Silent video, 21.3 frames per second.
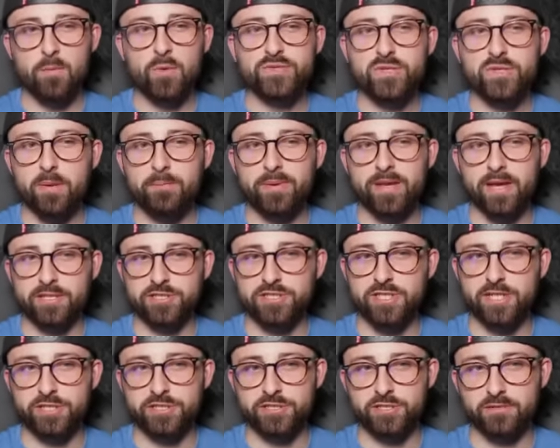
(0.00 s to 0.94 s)
I'm also a
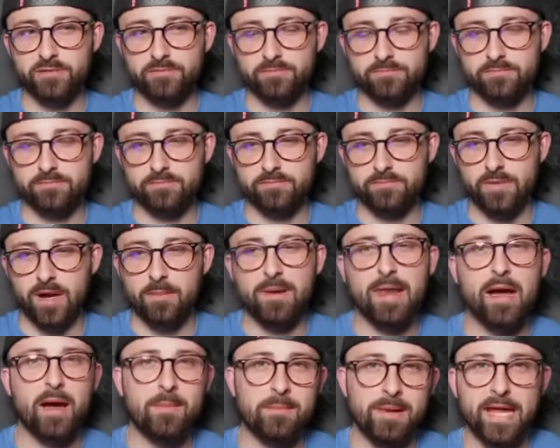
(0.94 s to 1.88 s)
PhD student.
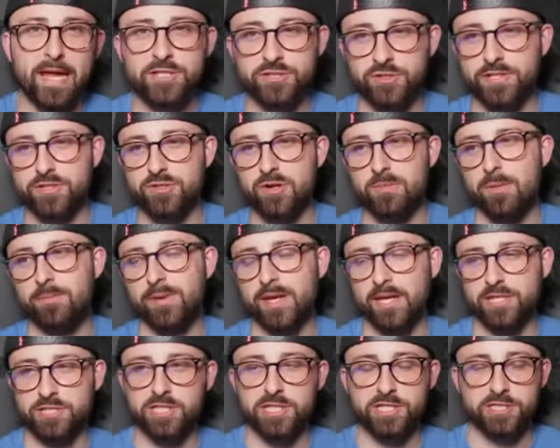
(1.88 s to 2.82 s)
I'm lecturing during my
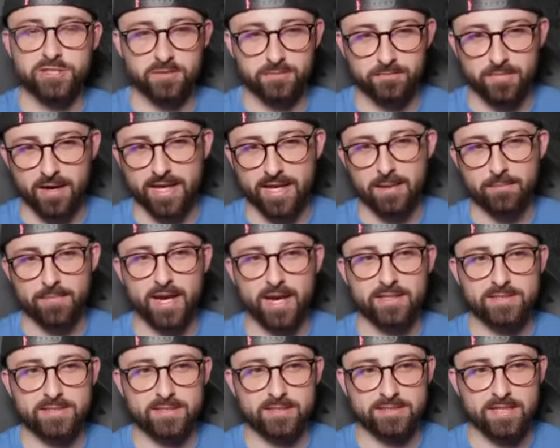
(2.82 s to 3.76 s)
PhD student, but I get
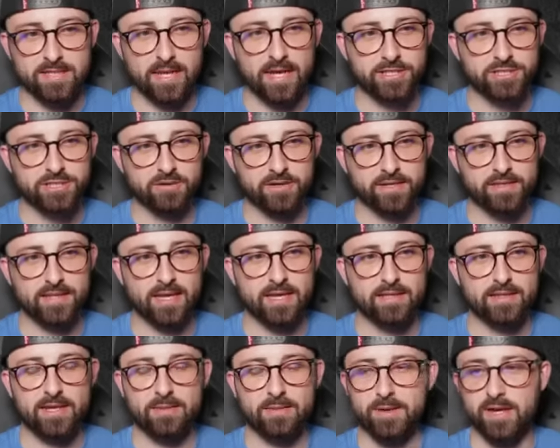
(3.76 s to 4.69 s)
paid to lecture in
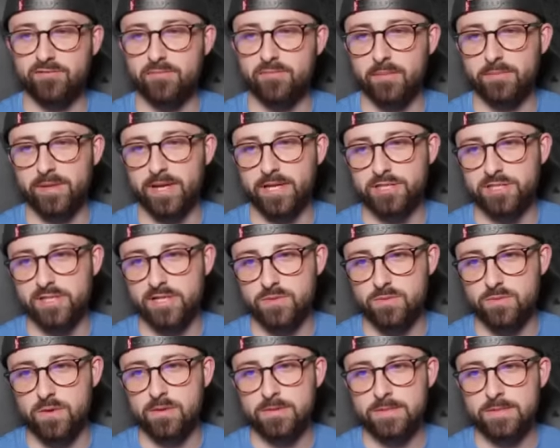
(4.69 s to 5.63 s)
it. They pay for my
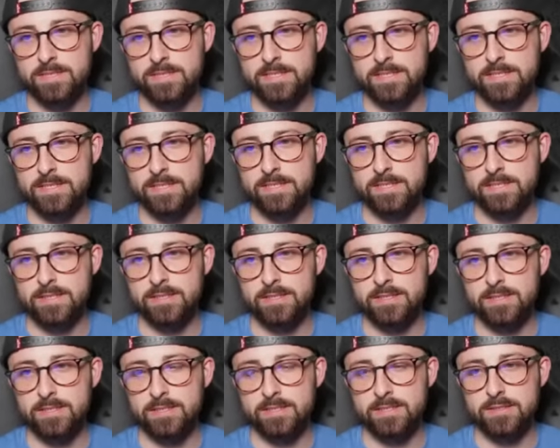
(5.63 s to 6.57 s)
PhD as well.
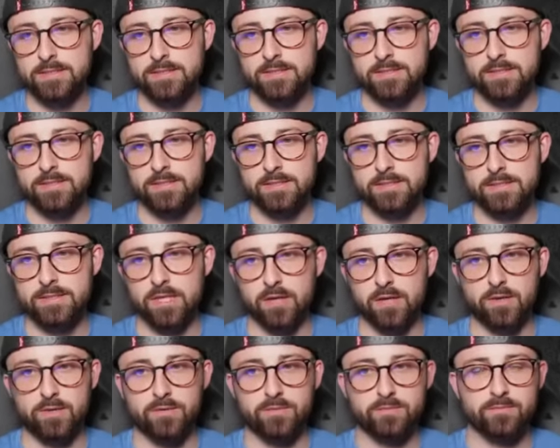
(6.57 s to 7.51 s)

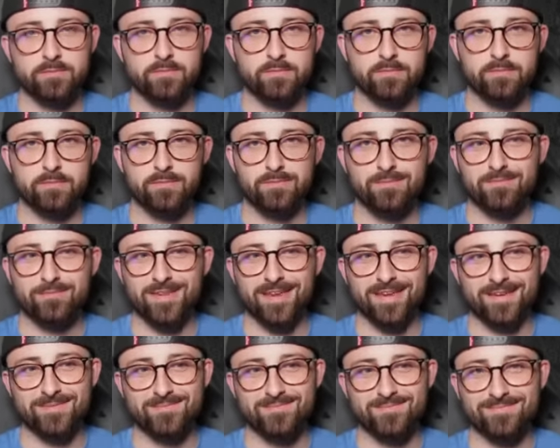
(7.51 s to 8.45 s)
So,
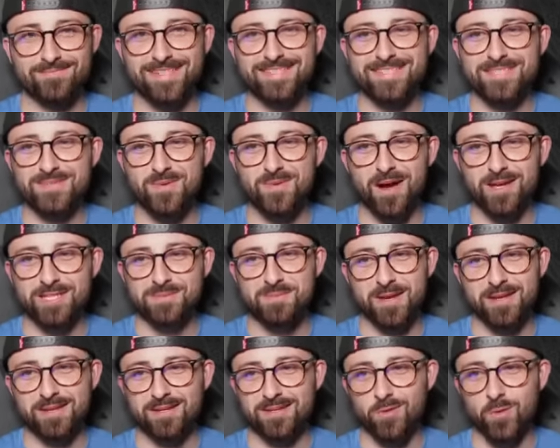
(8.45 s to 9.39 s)
yeah, I
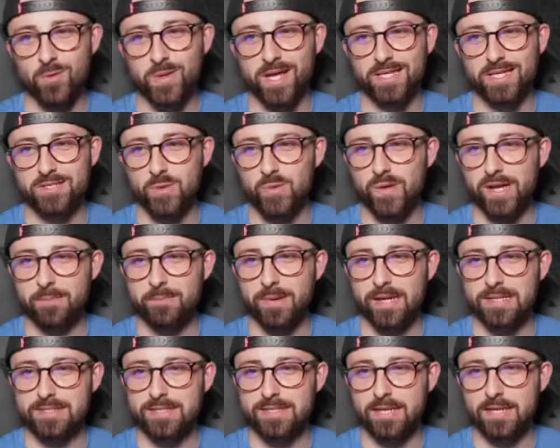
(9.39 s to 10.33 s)
spend all day
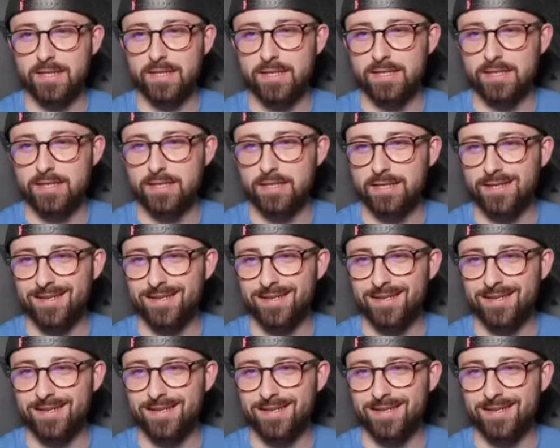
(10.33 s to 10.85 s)
talking, basically.